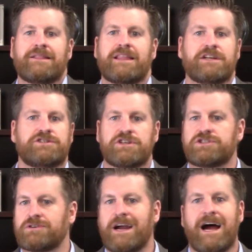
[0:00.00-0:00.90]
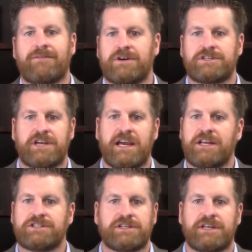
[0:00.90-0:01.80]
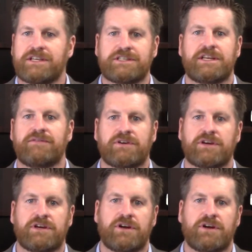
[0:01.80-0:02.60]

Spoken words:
that just your average agent isn't even going